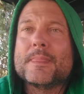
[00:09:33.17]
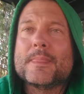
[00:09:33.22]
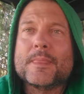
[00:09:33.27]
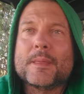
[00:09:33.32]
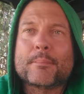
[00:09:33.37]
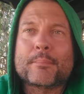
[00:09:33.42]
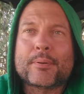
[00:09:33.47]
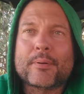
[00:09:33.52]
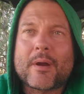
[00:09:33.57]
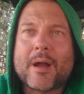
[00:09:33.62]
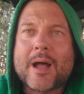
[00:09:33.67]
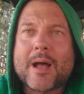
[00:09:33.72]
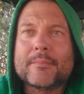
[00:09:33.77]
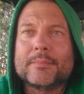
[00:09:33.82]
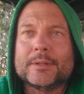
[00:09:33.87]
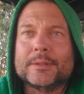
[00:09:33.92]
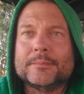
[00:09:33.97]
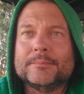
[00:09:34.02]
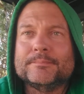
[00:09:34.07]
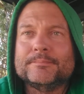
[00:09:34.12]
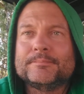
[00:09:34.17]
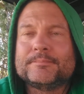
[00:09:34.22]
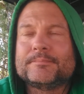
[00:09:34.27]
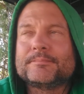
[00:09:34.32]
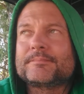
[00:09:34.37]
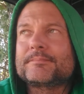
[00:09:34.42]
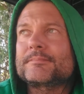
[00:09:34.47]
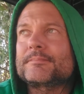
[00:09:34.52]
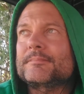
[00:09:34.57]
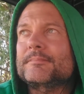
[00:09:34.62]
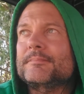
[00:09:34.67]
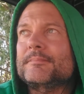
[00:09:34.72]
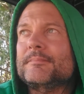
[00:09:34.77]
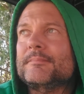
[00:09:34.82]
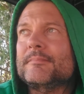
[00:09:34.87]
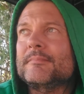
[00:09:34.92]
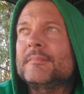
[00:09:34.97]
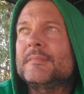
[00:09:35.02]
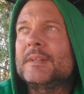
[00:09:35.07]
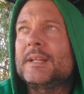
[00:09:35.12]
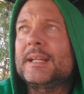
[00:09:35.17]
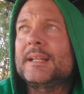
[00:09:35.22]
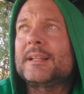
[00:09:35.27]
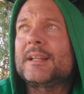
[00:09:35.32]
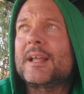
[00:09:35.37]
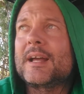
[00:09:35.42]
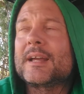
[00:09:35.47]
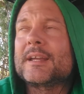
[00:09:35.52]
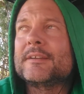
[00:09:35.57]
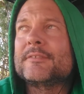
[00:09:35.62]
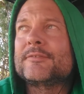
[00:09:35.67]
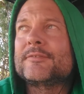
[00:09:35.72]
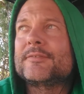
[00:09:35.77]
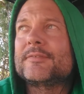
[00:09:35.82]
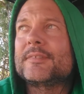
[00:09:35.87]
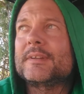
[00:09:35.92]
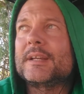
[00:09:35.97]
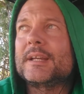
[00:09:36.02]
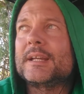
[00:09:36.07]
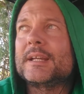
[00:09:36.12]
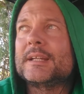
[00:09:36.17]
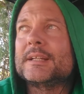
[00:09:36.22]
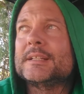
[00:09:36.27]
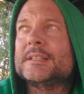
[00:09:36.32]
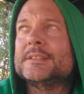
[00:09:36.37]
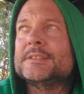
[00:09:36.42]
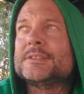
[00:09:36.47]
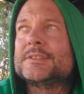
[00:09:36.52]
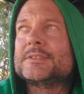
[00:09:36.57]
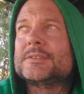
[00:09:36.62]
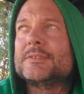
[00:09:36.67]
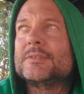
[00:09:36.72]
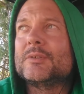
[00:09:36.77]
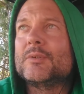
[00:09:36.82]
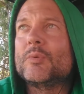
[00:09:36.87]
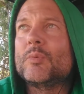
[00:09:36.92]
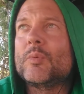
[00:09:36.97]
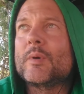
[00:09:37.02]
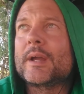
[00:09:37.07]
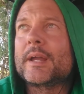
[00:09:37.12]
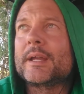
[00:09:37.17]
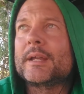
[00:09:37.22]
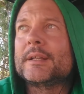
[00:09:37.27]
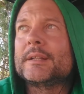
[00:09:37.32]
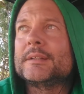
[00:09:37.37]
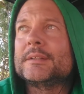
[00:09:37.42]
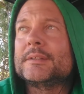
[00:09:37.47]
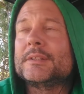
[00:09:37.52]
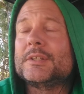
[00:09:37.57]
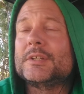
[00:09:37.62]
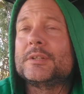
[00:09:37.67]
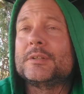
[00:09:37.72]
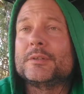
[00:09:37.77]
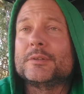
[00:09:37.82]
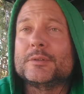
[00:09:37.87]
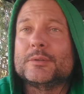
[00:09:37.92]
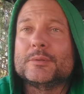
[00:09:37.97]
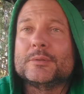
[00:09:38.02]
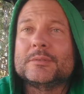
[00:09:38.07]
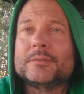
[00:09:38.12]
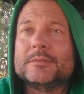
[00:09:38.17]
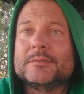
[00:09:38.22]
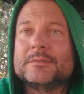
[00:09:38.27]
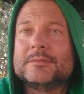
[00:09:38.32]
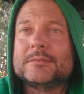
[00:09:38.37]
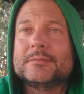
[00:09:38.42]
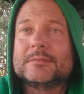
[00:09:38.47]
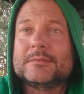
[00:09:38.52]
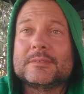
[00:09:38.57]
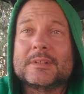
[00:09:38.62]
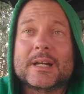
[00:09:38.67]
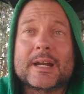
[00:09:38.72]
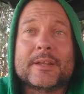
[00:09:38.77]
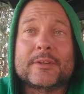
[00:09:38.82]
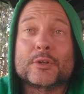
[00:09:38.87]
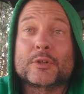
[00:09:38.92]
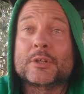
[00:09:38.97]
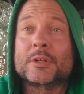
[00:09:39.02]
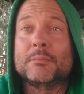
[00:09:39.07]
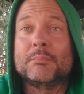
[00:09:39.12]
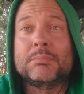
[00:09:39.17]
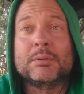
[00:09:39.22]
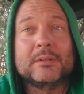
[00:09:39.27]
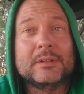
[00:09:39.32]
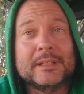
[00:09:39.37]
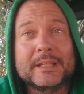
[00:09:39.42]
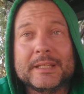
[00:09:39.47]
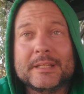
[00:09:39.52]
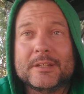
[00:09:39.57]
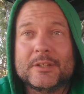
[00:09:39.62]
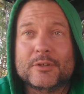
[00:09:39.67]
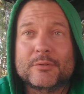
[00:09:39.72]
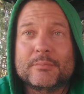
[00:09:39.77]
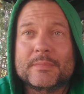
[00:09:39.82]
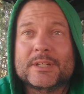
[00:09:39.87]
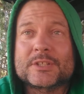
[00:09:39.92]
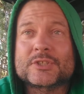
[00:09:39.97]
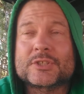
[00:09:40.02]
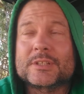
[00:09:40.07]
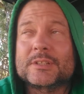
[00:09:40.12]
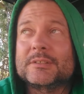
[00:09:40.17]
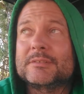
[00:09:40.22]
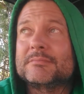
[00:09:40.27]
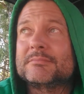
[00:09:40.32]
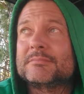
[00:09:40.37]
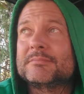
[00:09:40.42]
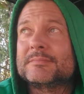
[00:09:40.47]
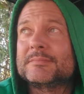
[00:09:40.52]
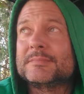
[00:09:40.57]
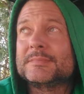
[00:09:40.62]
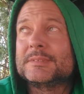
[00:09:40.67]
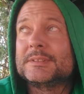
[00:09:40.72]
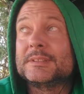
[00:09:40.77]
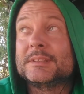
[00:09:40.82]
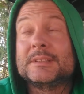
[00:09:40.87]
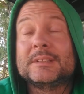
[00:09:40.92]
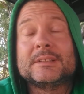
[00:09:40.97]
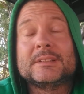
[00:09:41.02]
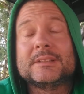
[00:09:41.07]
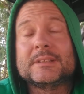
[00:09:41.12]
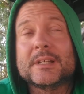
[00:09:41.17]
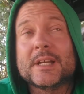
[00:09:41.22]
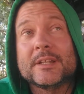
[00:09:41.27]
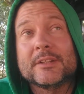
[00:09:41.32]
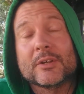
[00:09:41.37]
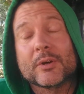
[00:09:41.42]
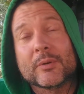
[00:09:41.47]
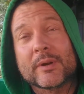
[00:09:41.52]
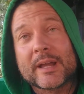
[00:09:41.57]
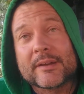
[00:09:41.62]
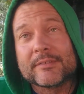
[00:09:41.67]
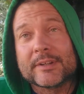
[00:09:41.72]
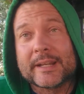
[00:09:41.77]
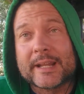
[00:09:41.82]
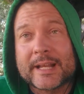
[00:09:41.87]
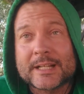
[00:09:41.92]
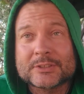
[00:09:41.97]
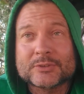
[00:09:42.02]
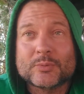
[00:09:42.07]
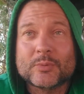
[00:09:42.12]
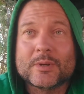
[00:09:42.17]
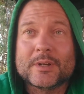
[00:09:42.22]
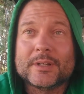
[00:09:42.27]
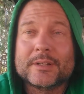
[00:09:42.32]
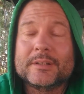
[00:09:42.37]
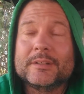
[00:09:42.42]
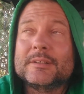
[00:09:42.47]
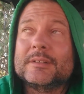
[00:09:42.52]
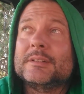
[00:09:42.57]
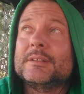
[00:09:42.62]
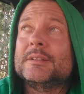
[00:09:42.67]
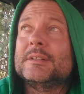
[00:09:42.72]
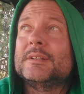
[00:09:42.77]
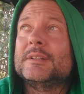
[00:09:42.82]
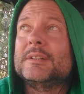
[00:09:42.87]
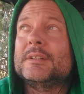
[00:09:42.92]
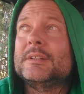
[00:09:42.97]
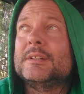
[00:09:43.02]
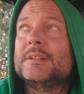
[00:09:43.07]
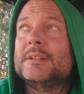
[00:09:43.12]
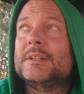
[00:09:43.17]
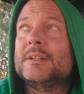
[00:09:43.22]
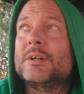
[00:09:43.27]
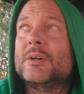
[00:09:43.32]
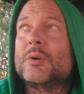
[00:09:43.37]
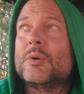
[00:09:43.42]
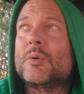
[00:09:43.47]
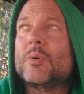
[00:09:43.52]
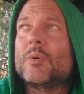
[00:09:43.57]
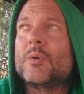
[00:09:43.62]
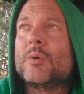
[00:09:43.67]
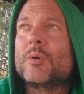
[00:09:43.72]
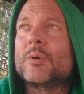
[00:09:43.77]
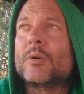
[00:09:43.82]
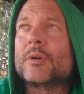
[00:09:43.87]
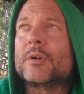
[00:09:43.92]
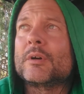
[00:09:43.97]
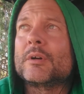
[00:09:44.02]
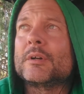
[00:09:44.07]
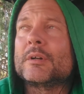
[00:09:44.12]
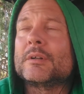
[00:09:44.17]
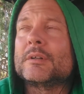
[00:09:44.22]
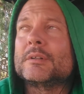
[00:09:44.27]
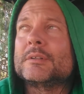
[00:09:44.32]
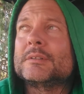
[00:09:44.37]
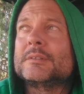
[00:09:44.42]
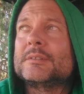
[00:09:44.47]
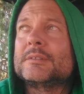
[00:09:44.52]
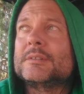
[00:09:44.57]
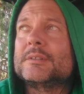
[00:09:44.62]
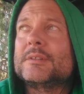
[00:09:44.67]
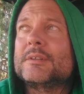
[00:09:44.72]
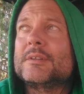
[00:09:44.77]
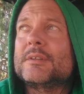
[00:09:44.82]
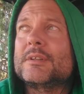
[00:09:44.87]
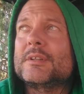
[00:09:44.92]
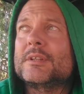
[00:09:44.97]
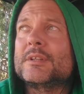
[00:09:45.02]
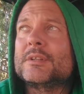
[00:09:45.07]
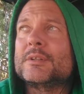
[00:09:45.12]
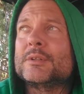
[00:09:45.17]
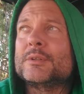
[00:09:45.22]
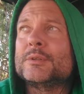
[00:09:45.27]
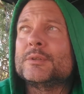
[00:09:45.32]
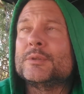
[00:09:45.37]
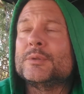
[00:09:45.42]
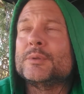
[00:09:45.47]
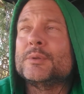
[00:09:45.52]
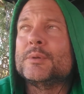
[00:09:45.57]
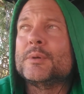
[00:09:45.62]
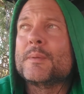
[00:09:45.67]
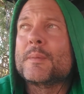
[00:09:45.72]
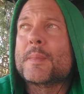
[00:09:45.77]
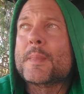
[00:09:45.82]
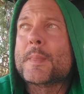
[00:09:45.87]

the problem in life is when you either complete your mission and don't have a next one, or your